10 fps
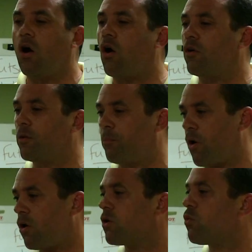are the
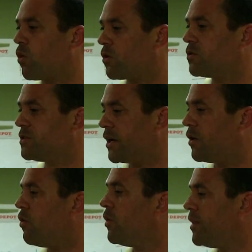park workers that
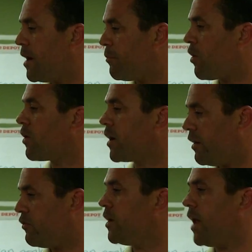go in that park
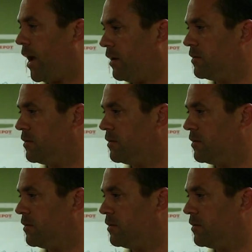every day.